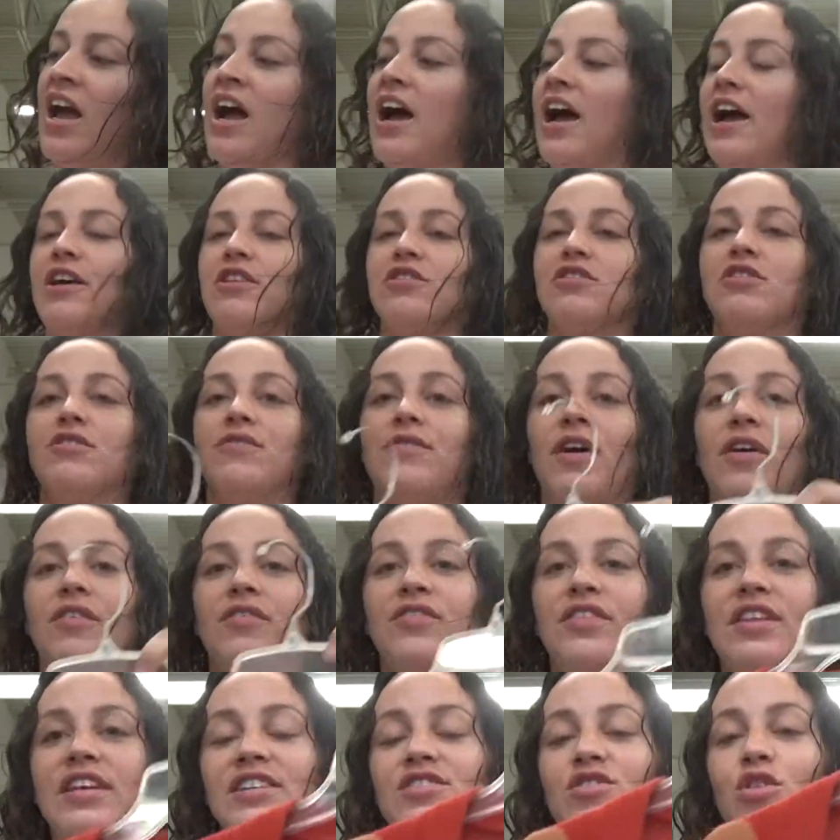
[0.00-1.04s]
I also
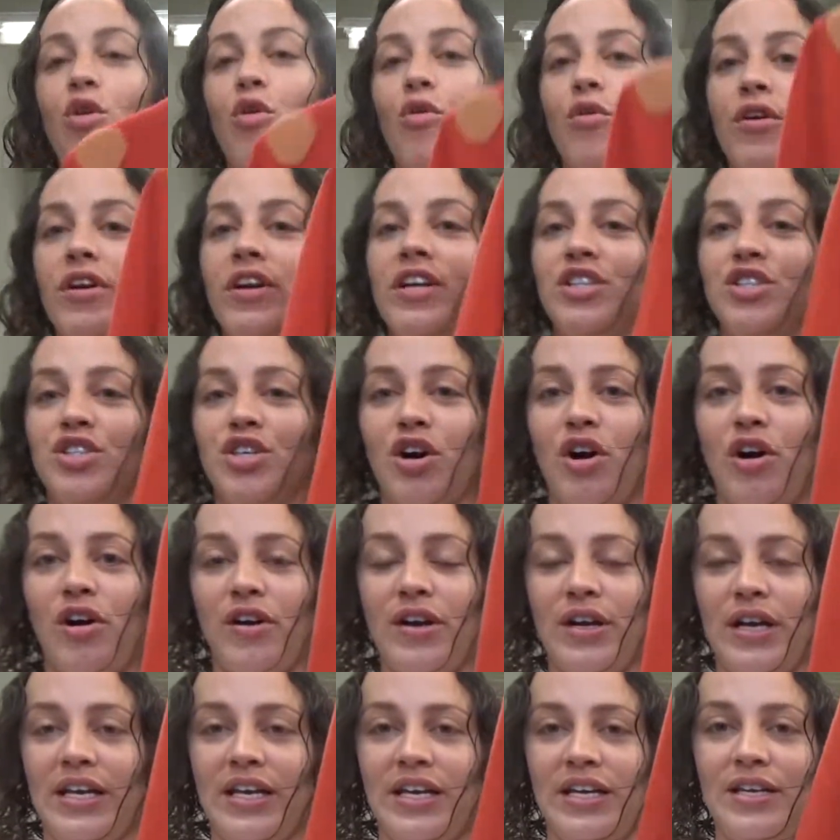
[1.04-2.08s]
found this orange
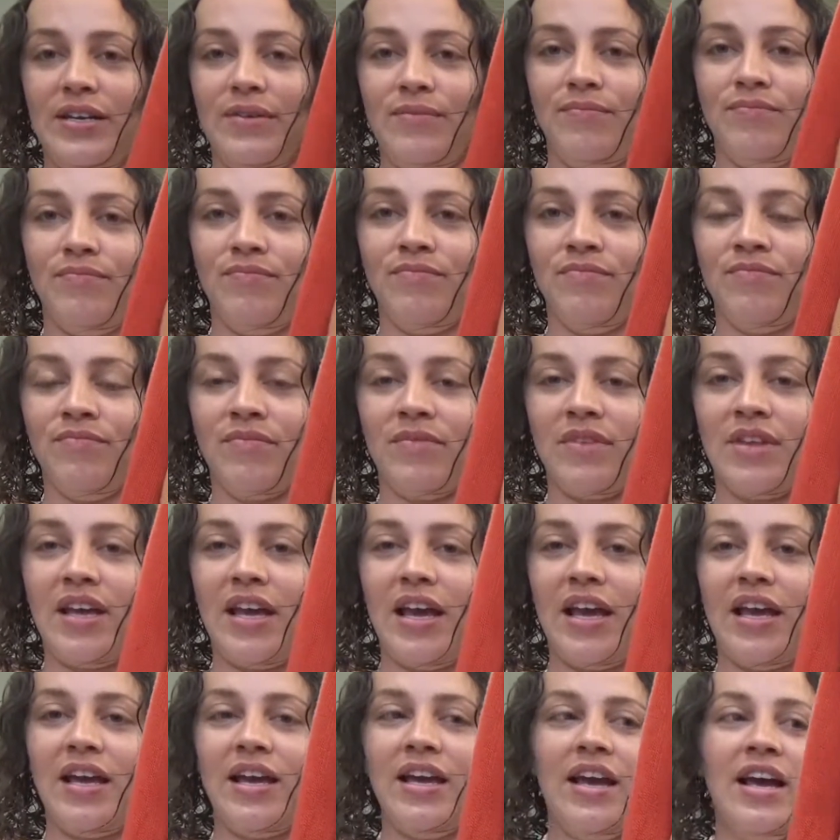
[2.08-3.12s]
cardigan,
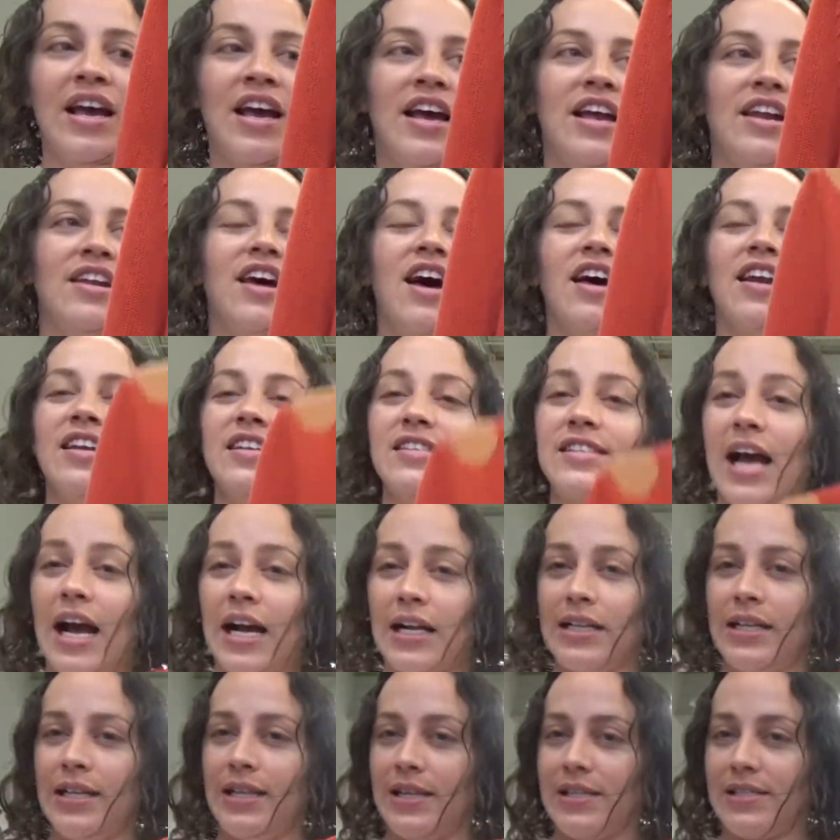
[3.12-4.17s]
okay, not
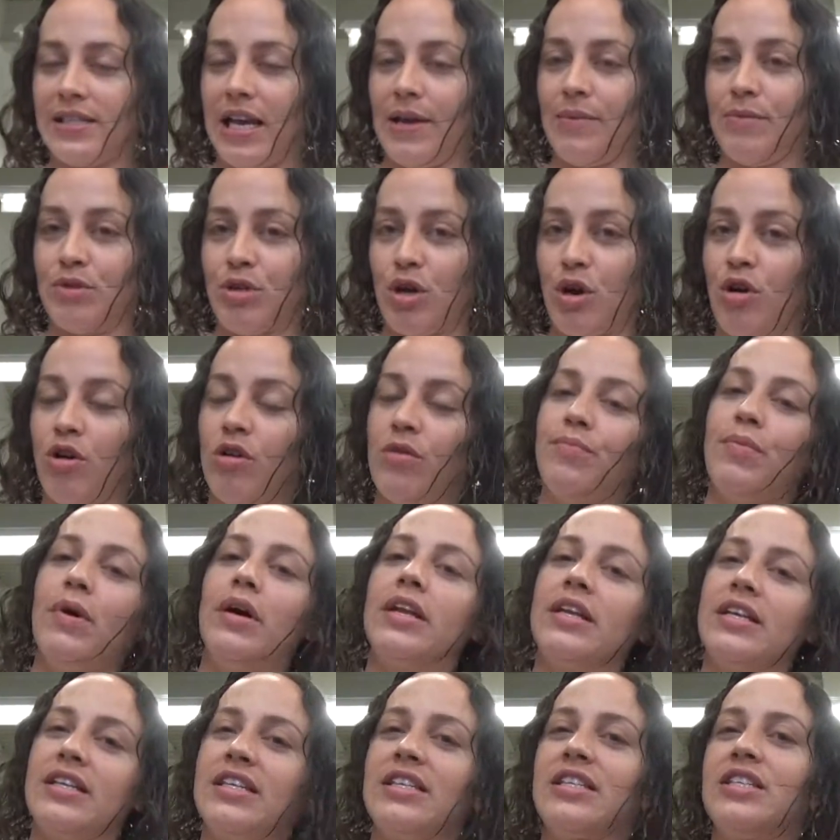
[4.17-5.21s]
exactly the same tone but
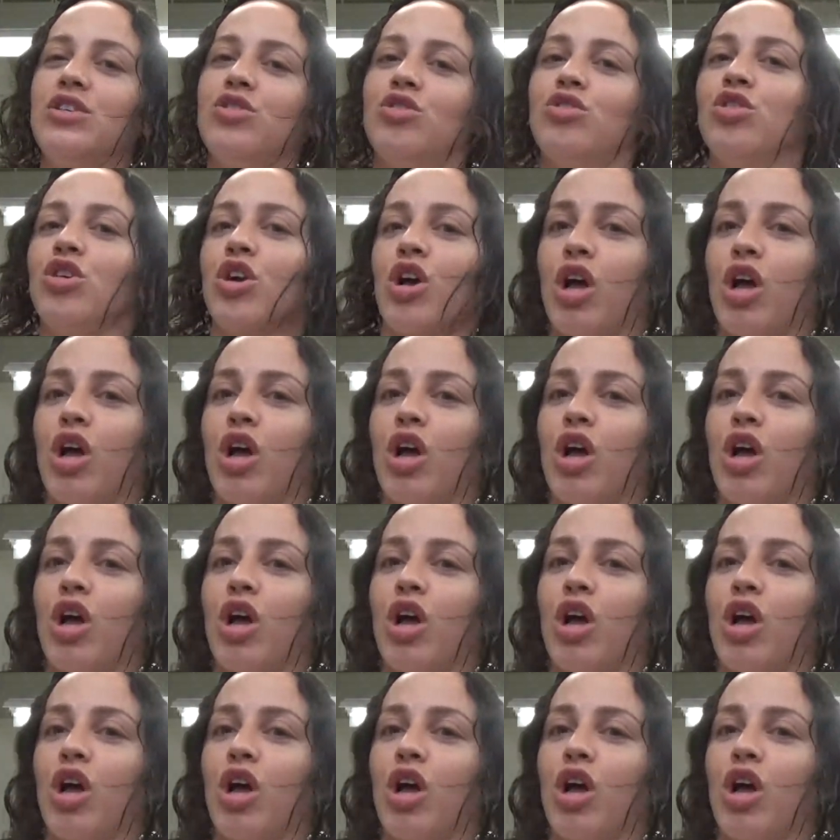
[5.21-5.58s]
it's still